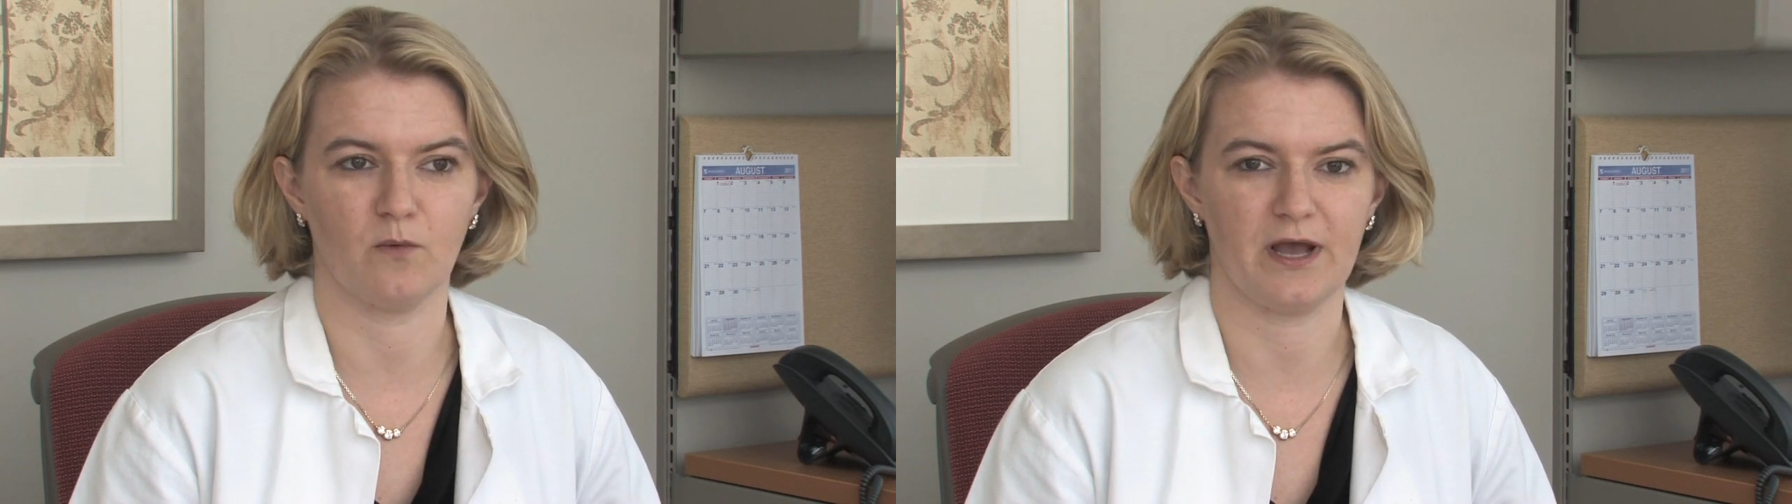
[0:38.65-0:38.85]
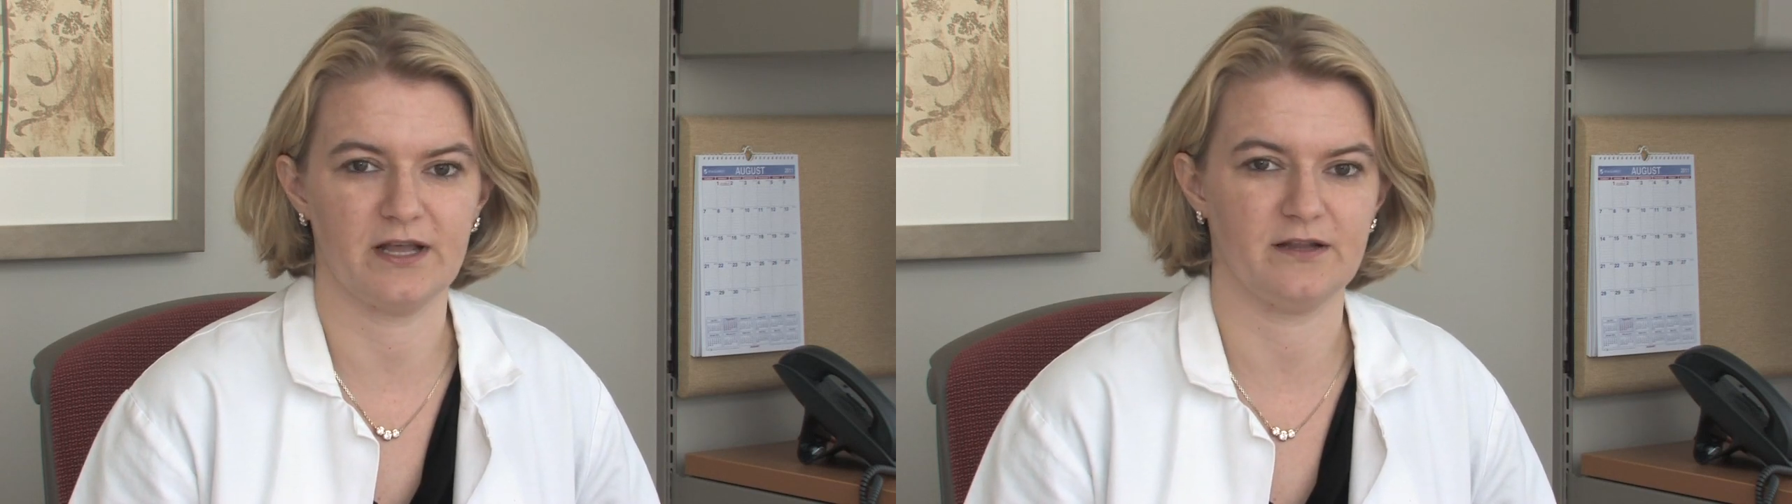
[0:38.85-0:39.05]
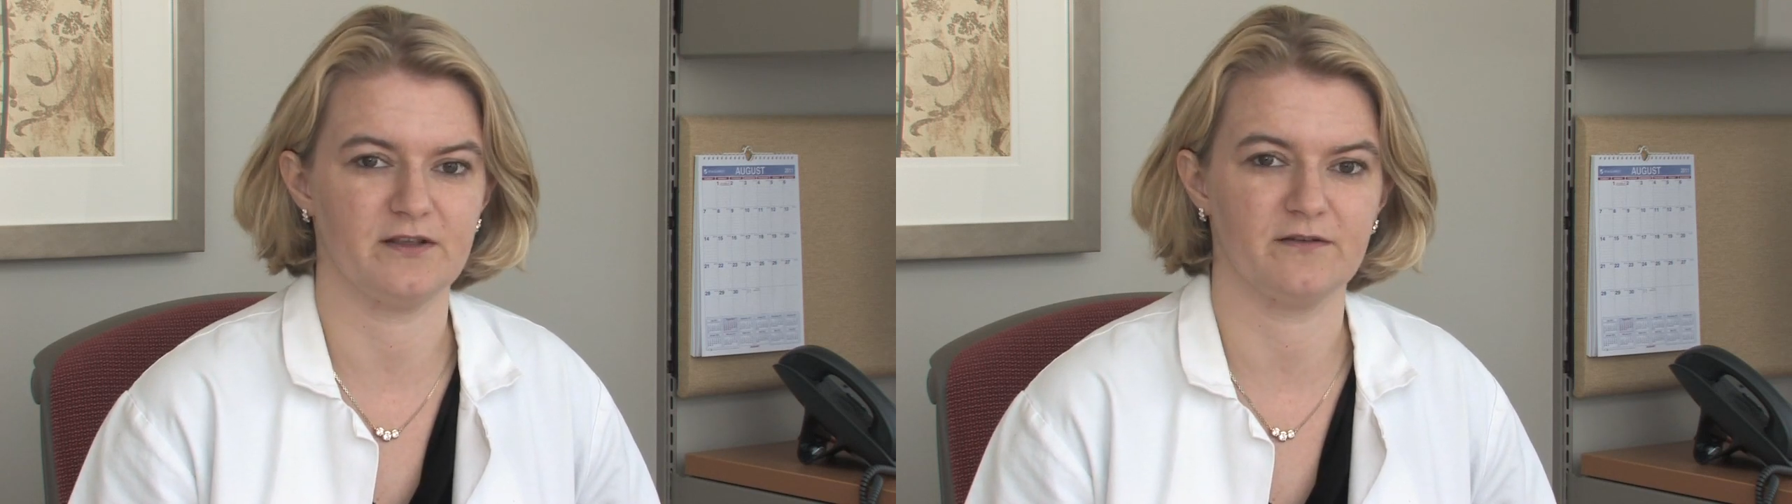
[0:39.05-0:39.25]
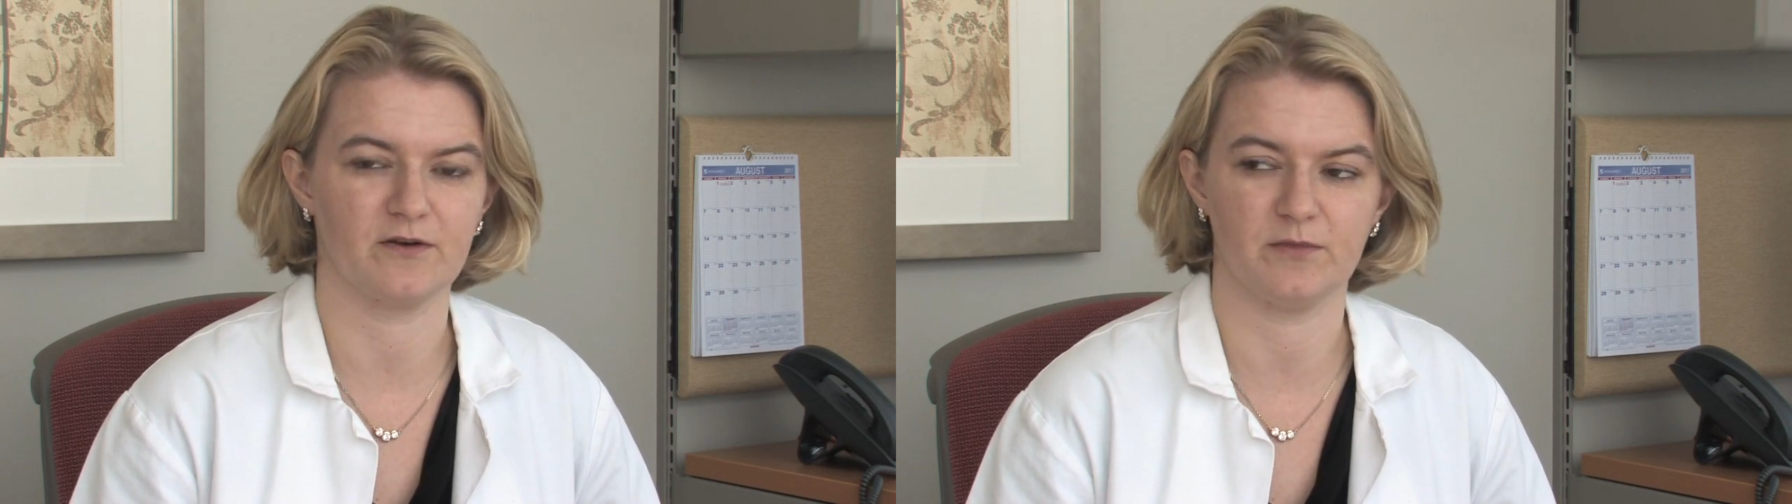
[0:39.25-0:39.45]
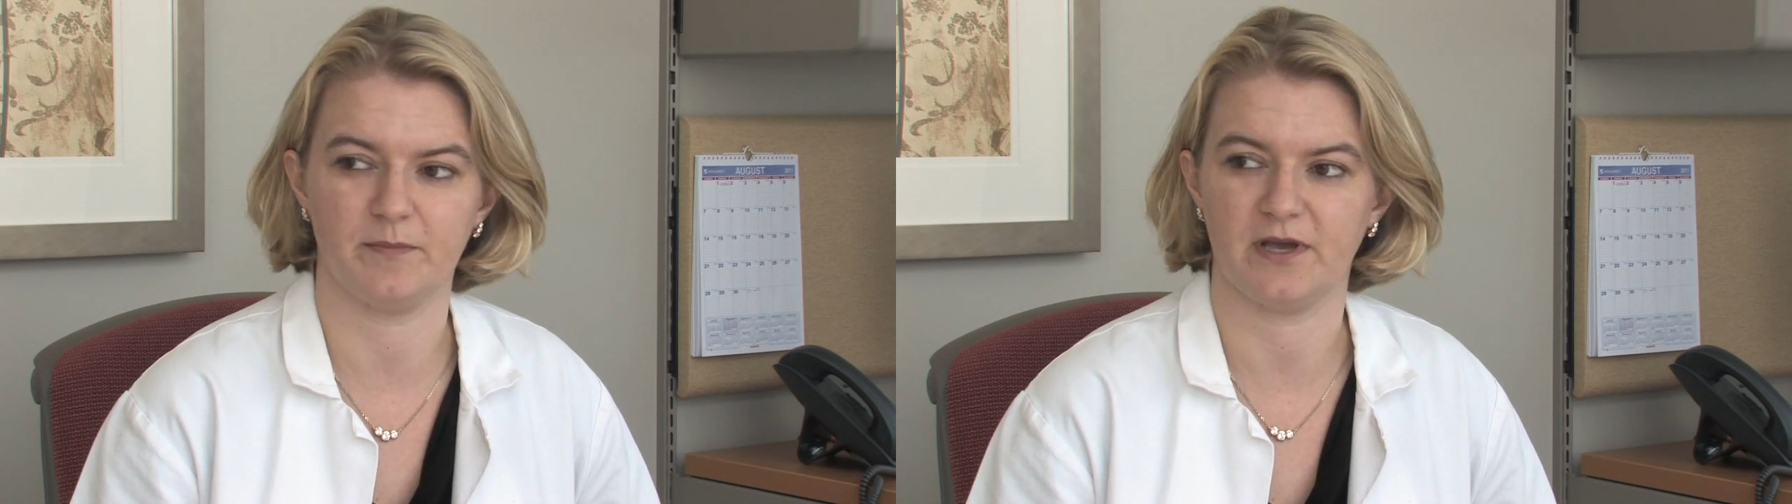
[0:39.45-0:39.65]
away anything
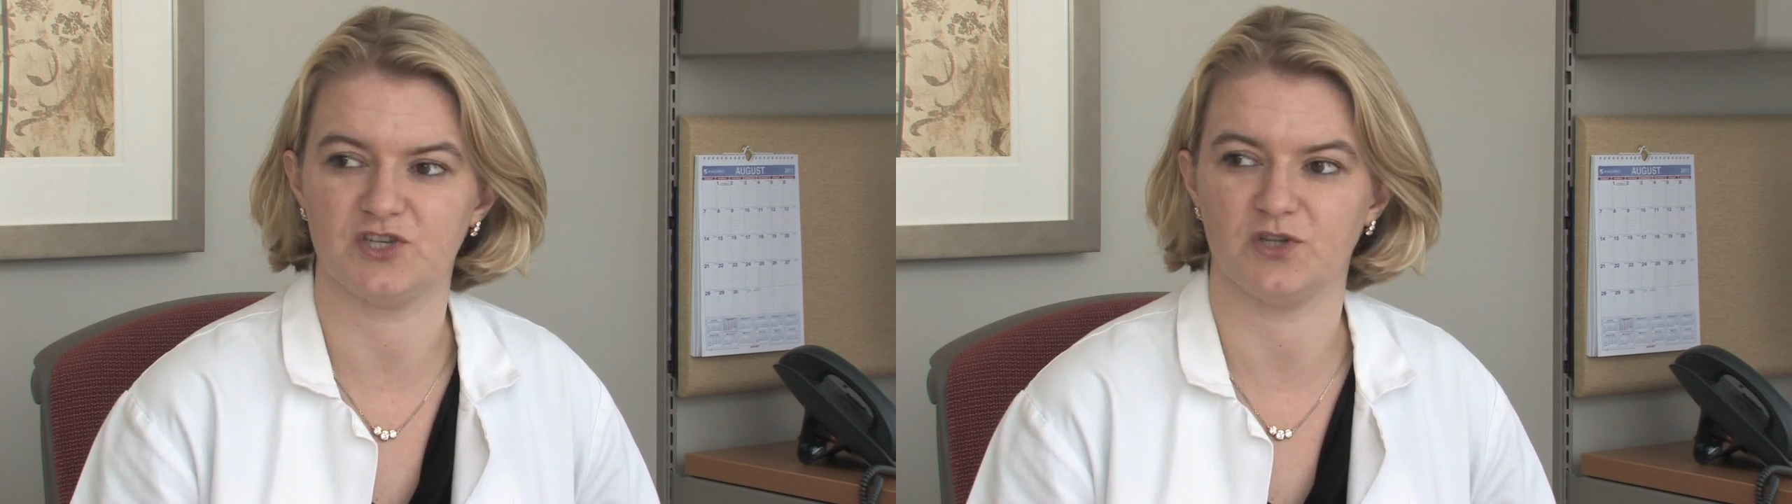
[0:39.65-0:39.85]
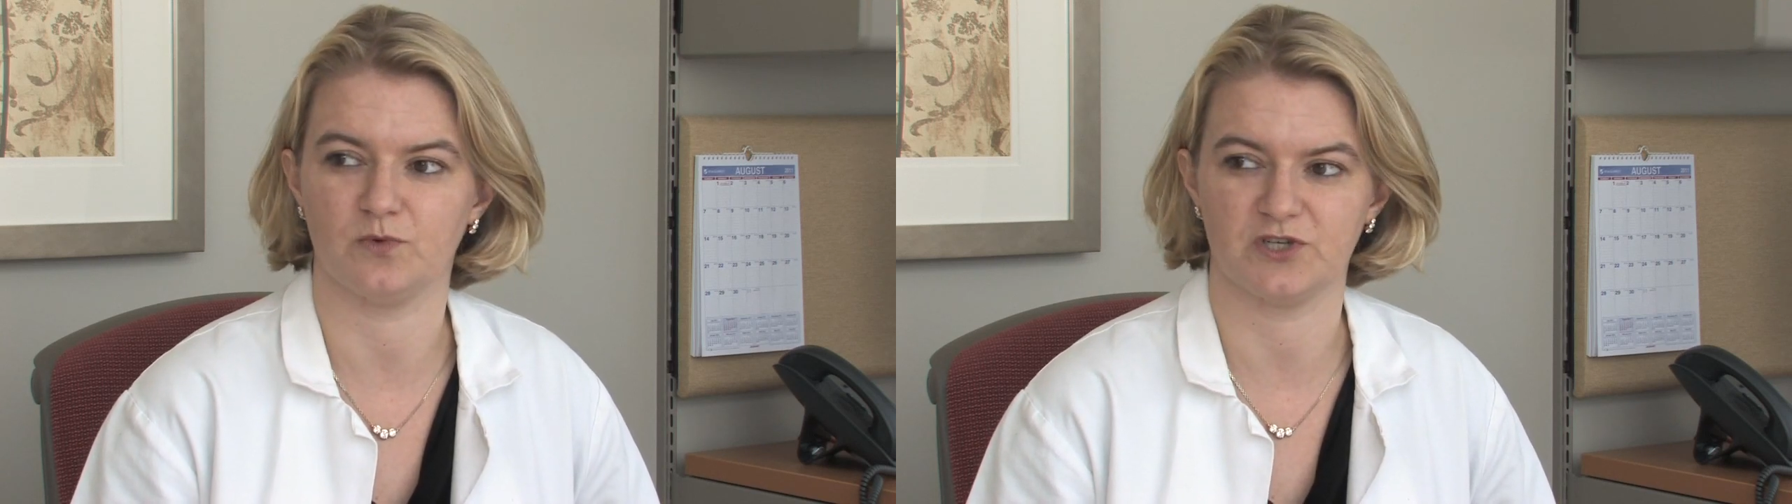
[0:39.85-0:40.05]
from the patient,